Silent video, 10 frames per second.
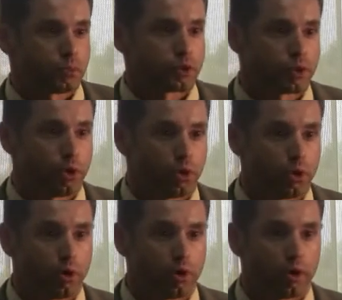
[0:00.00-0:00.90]
So
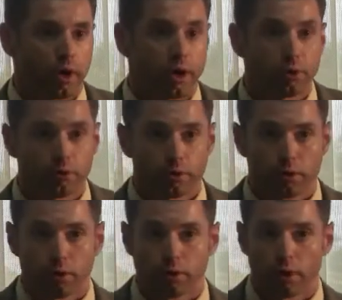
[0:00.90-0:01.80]
on
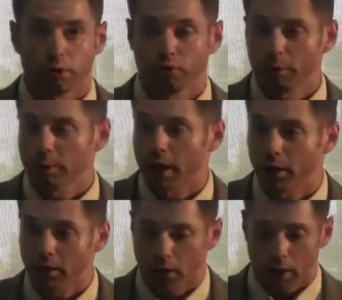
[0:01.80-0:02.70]
the November
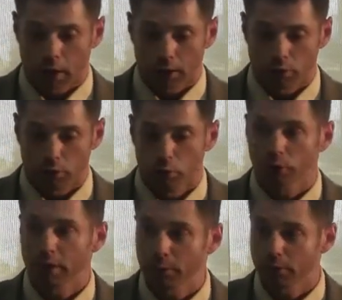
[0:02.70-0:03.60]
ballot, you will
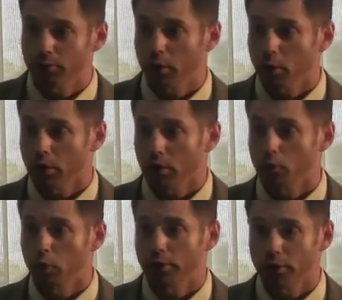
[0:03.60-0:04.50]
be able to vote
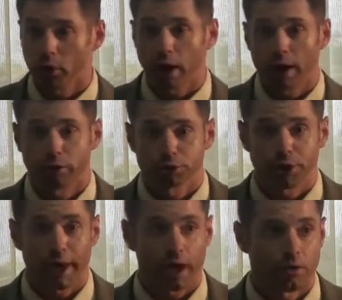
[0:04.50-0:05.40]
on whether Ohio should
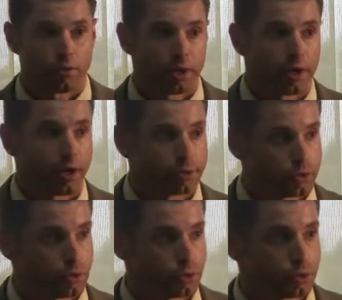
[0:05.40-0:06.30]
have a
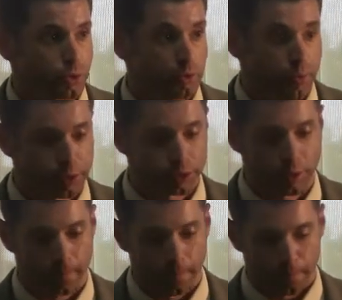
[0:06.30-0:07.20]
constitutional
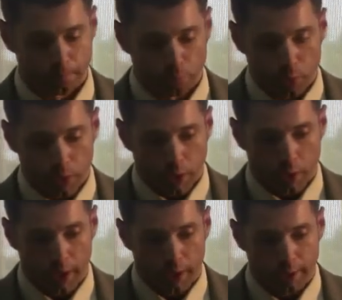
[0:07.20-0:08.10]
convention.
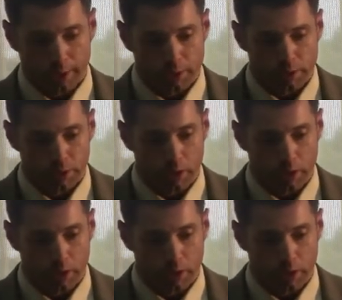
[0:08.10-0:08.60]
And